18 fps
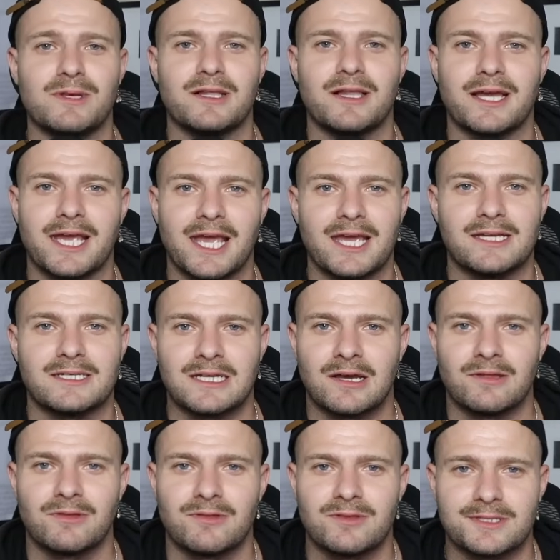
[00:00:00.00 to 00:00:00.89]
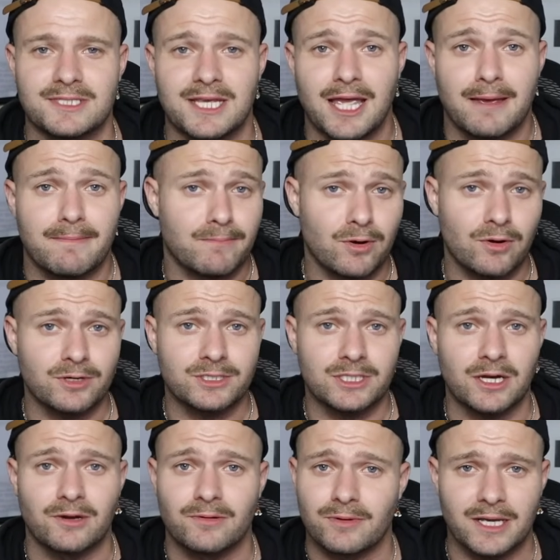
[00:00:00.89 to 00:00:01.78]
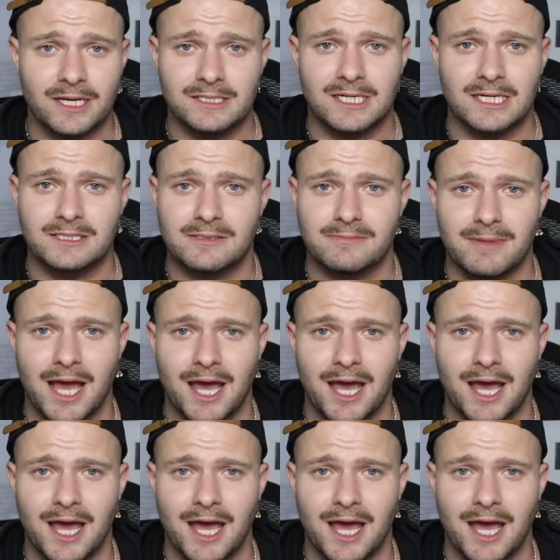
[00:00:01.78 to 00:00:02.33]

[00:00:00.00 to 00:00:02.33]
be like, hey, download this game. Or don't, it doesn't